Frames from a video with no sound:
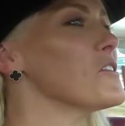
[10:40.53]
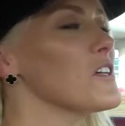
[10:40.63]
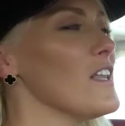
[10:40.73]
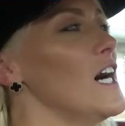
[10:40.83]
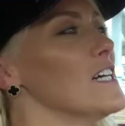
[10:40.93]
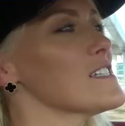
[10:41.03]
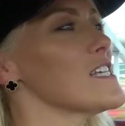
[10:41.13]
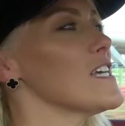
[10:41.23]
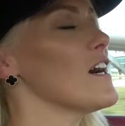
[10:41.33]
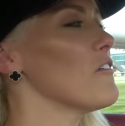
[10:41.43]
so
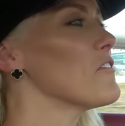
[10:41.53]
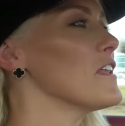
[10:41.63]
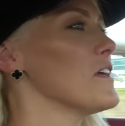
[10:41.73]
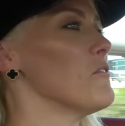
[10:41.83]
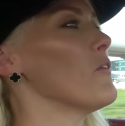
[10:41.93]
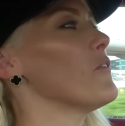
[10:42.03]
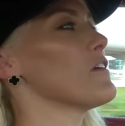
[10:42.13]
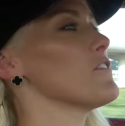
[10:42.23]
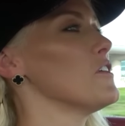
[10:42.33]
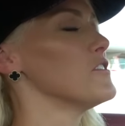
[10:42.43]
classy. I really want
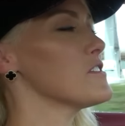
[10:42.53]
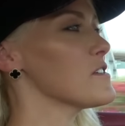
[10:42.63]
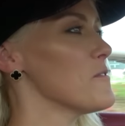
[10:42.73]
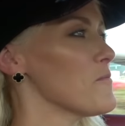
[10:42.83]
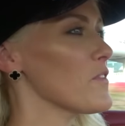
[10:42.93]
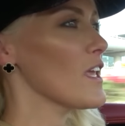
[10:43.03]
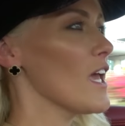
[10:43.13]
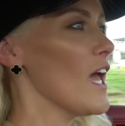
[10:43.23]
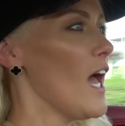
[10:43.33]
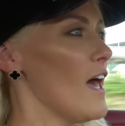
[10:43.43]
one of those.
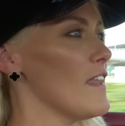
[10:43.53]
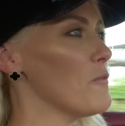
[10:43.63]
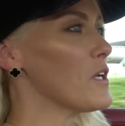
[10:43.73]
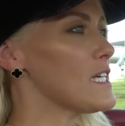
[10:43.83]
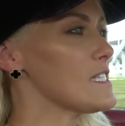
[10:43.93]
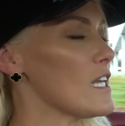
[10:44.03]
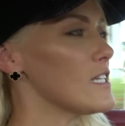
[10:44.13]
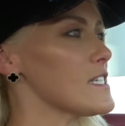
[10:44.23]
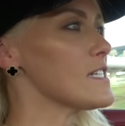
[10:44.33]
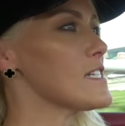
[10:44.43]
And then when I
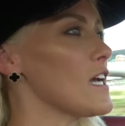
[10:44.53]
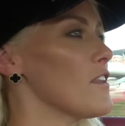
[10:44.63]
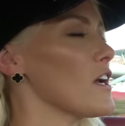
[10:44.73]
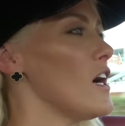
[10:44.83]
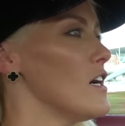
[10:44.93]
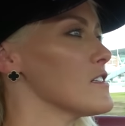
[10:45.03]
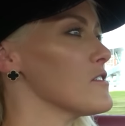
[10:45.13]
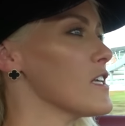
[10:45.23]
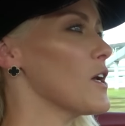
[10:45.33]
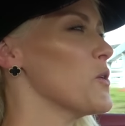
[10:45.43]
started testing other cars,
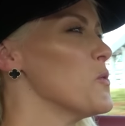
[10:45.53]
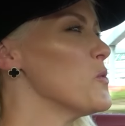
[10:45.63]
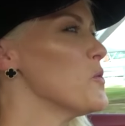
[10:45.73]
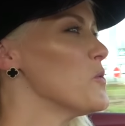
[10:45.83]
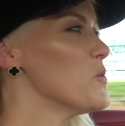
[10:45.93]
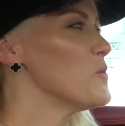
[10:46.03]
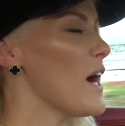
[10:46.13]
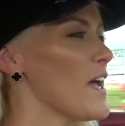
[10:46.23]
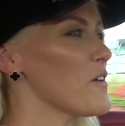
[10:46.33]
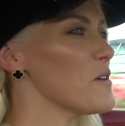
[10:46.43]
I was like,
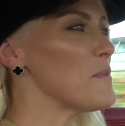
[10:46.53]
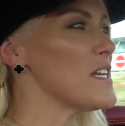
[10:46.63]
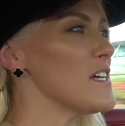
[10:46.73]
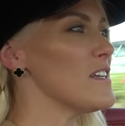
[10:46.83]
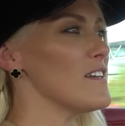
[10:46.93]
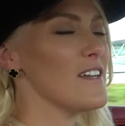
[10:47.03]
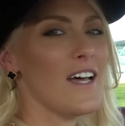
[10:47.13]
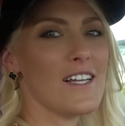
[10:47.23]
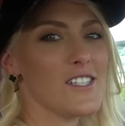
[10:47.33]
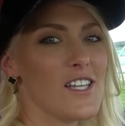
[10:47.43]
ooh, hang on a minute.
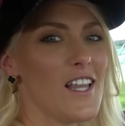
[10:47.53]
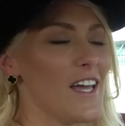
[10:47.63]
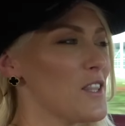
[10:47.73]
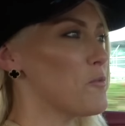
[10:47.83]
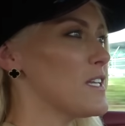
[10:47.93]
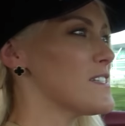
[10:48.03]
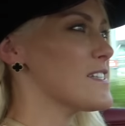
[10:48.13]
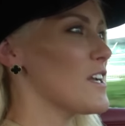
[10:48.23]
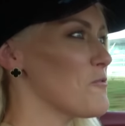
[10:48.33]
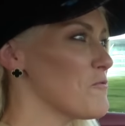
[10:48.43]
I actually like the
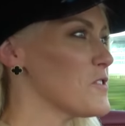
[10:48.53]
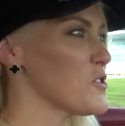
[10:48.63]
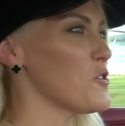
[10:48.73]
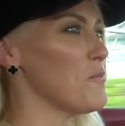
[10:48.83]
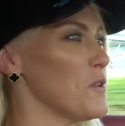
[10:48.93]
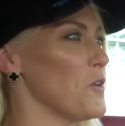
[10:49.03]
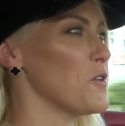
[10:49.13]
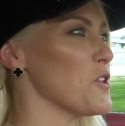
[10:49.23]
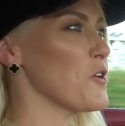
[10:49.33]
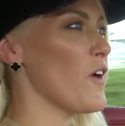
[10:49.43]
ones that are super
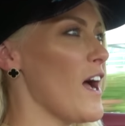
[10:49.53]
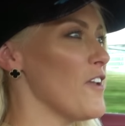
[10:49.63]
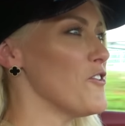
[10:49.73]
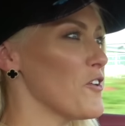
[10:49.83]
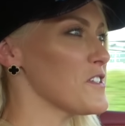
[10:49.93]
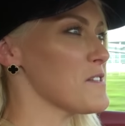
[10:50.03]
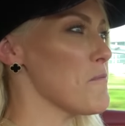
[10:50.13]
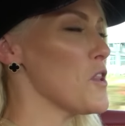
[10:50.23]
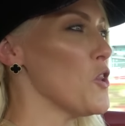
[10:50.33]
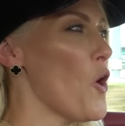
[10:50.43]
low to the ground, not as
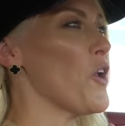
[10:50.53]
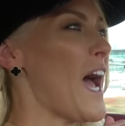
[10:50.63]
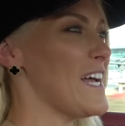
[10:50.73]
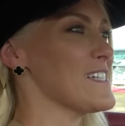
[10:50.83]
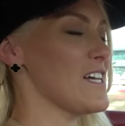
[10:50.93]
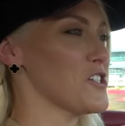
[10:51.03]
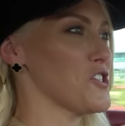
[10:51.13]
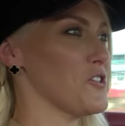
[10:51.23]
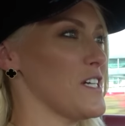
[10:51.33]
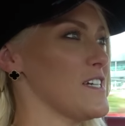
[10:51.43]
not as
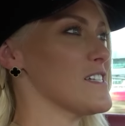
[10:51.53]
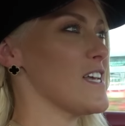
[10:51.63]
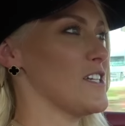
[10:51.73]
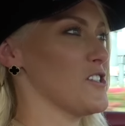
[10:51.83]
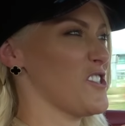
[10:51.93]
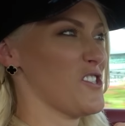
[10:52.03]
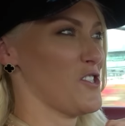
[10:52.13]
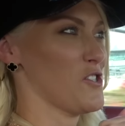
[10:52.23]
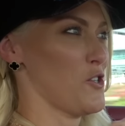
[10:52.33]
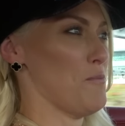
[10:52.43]
luxurious, and
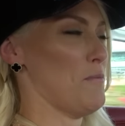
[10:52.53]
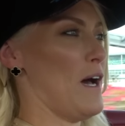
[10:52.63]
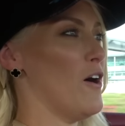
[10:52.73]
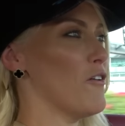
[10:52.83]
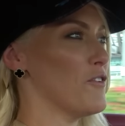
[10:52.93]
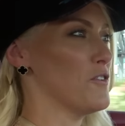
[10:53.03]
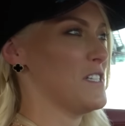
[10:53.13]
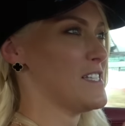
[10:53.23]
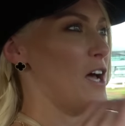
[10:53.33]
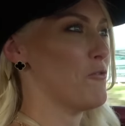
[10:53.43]
just super powerful
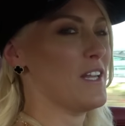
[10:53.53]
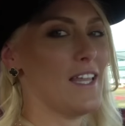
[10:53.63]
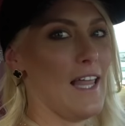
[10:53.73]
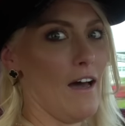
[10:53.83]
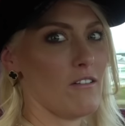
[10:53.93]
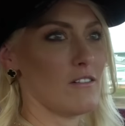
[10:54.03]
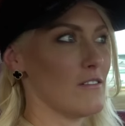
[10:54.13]
and sound really loud,